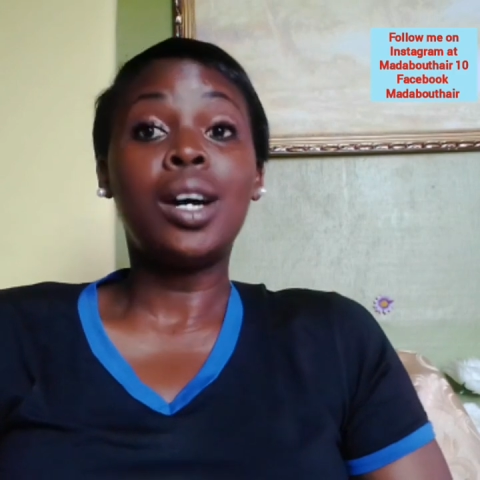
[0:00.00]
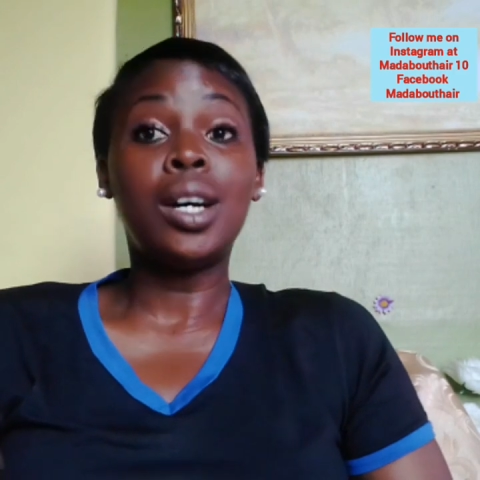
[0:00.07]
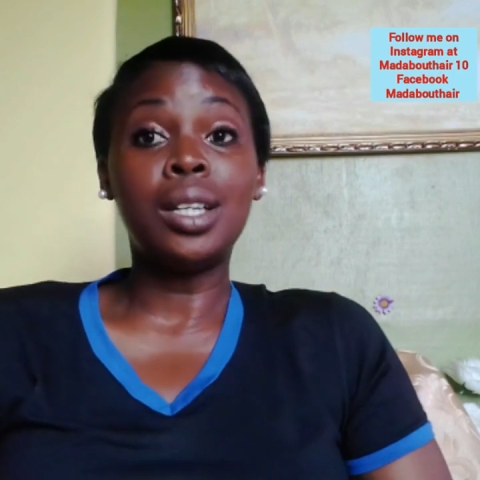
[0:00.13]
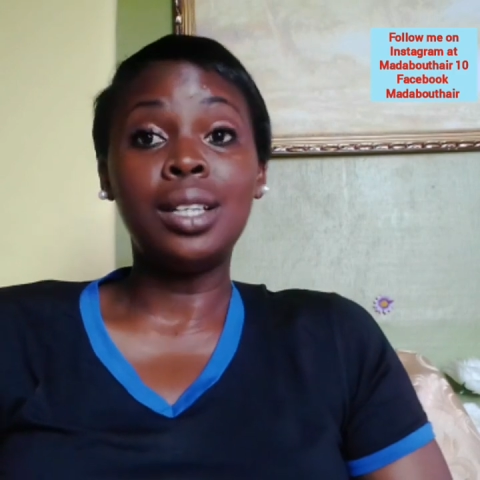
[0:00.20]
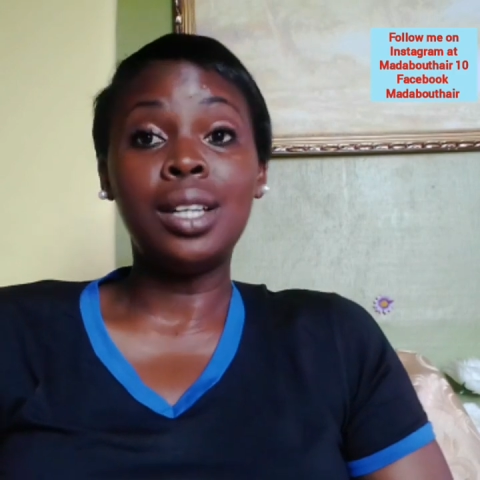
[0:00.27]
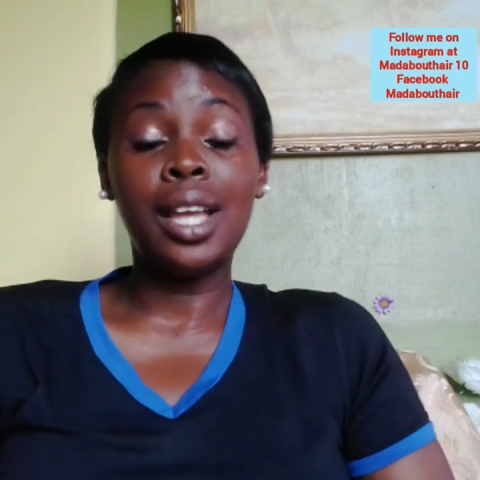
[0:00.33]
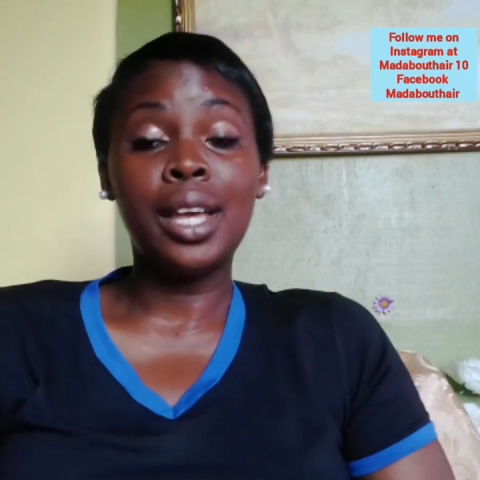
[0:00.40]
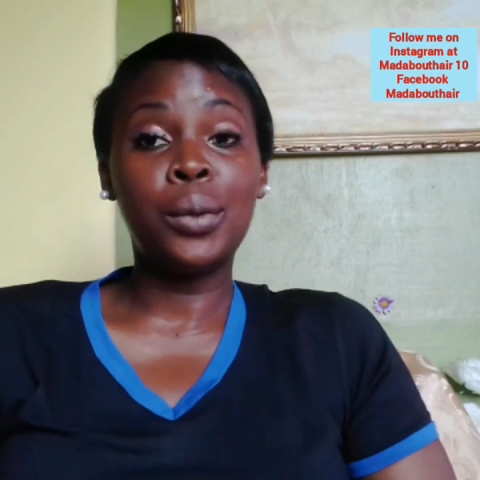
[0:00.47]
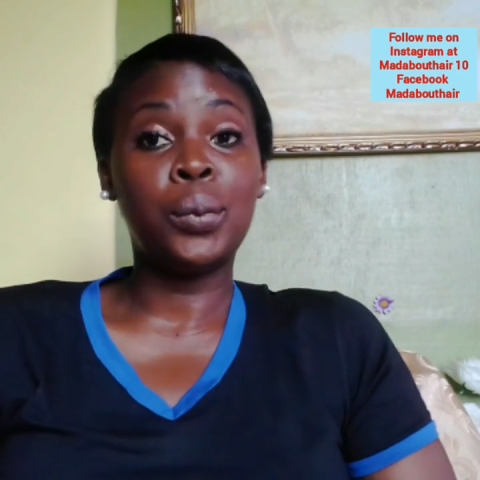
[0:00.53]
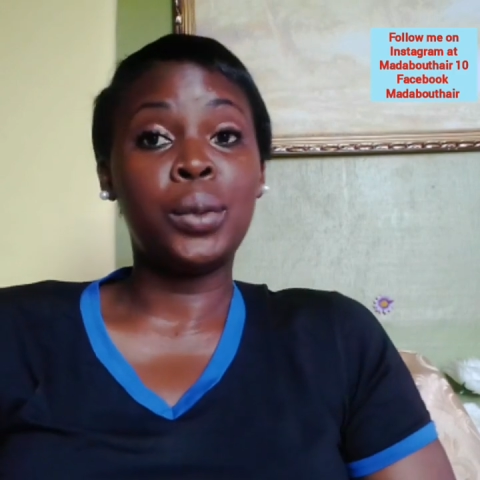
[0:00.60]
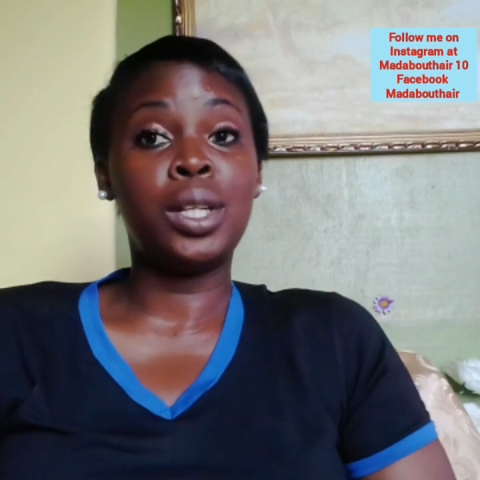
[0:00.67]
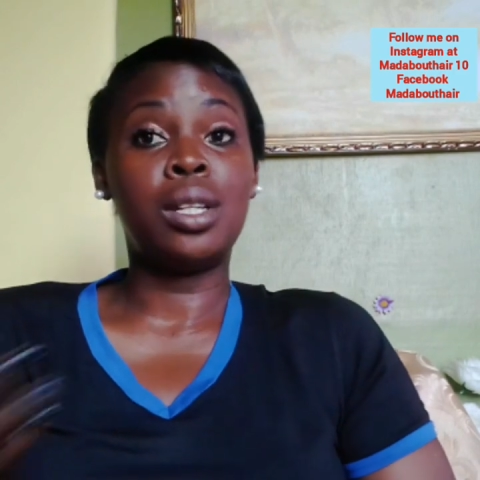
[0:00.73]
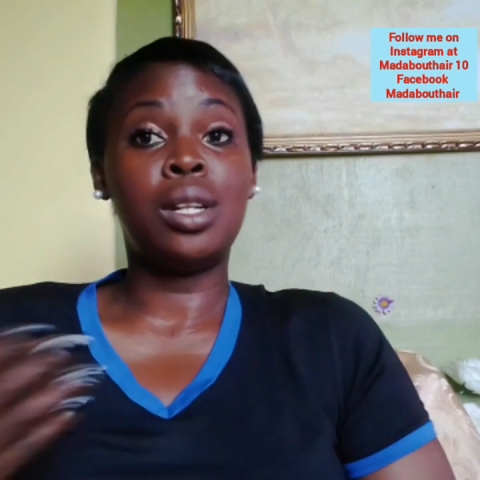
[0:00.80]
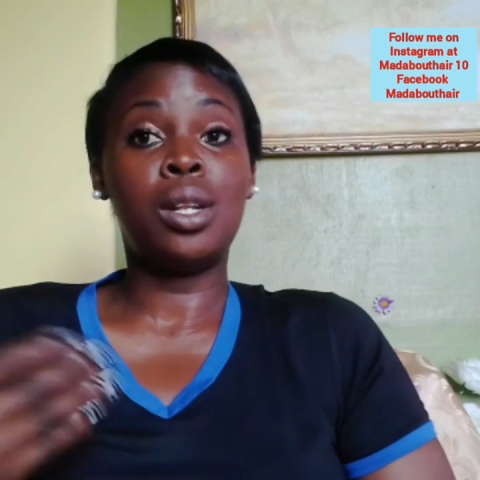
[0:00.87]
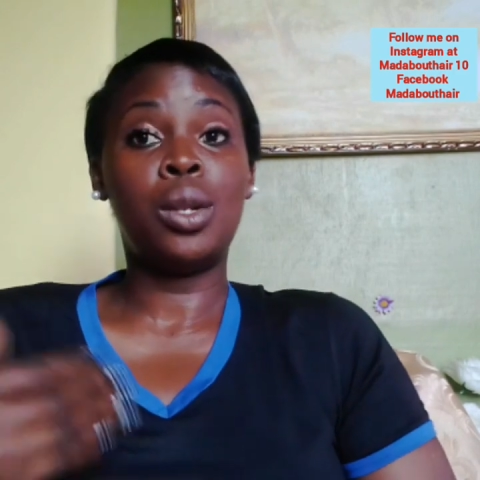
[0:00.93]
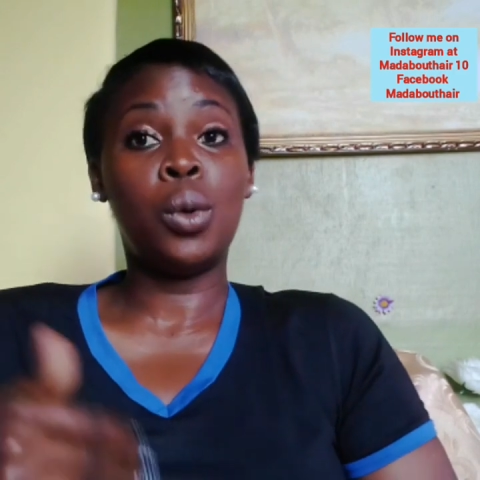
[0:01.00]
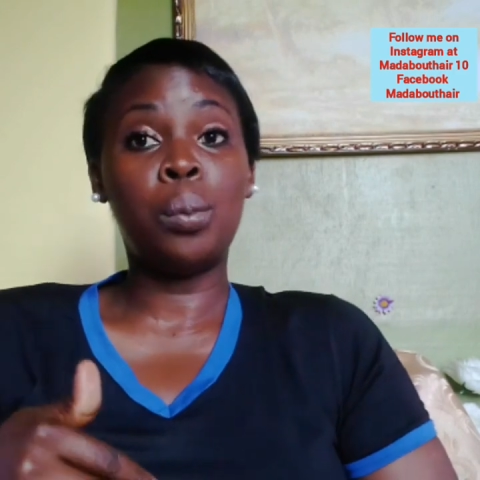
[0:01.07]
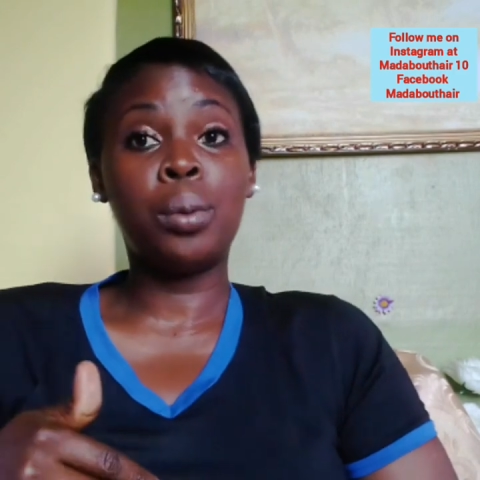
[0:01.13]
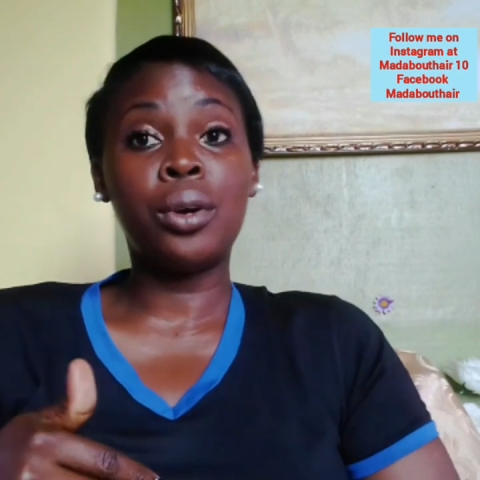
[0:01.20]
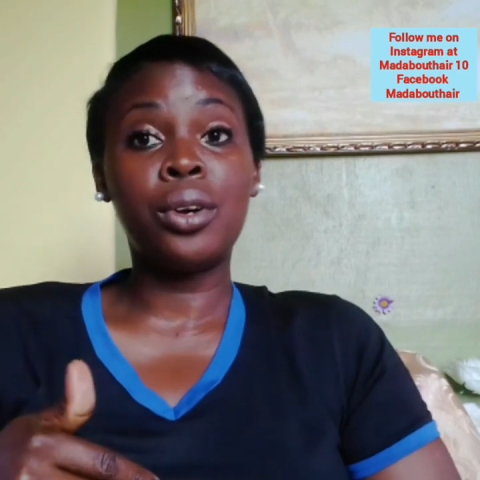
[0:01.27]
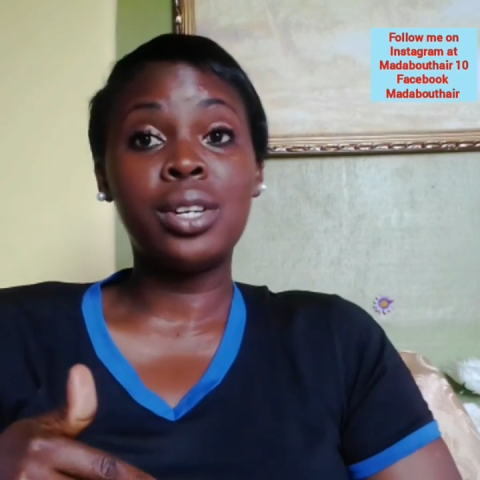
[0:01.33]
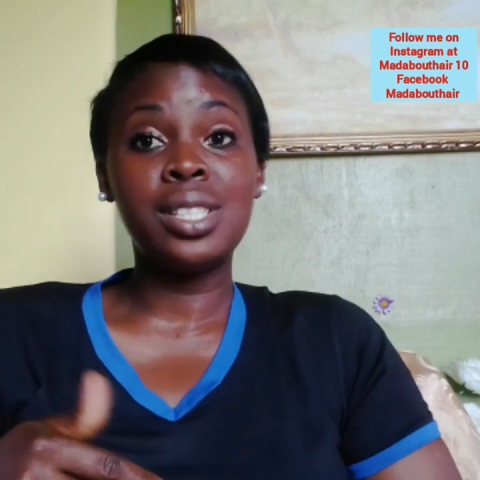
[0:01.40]
Unlike with low
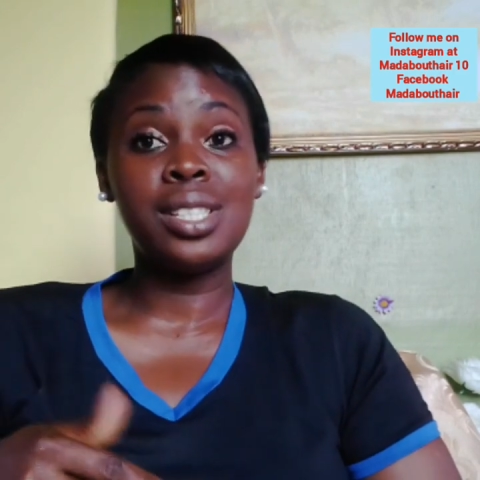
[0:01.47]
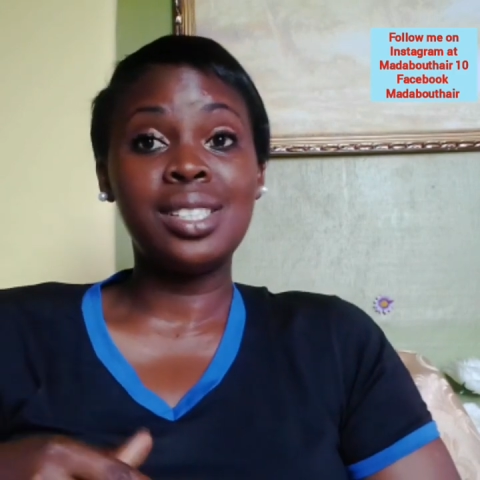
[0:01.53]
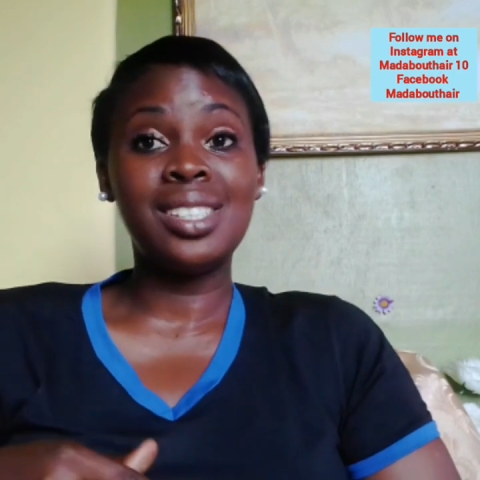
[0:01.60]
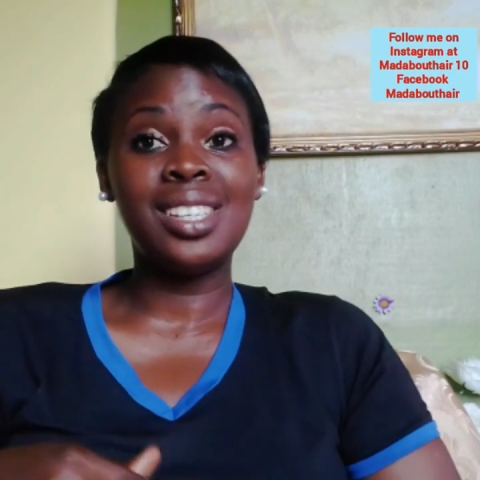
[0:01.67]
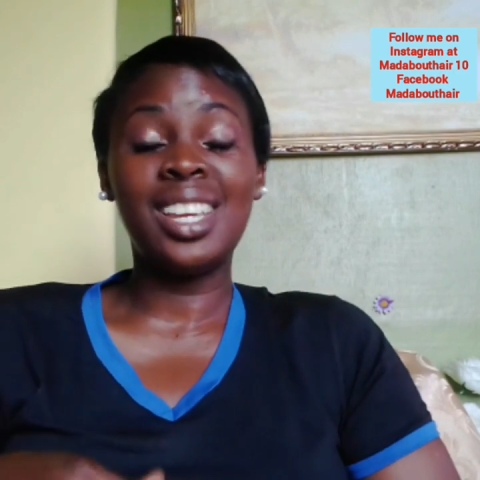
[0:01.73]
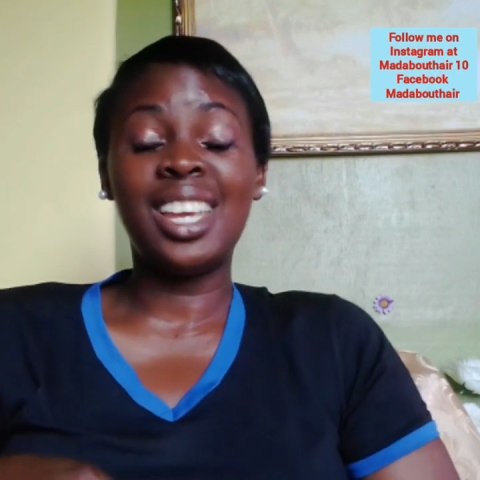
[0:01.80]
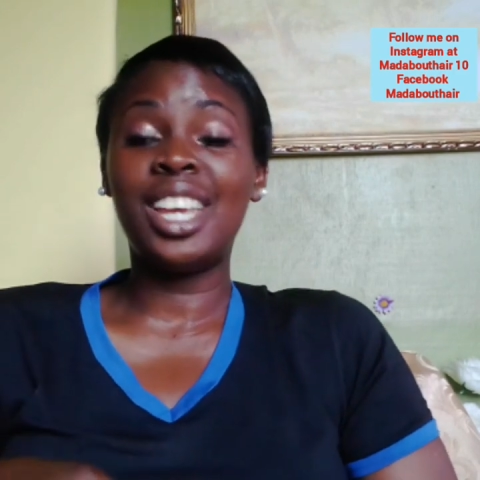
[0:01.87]
porosity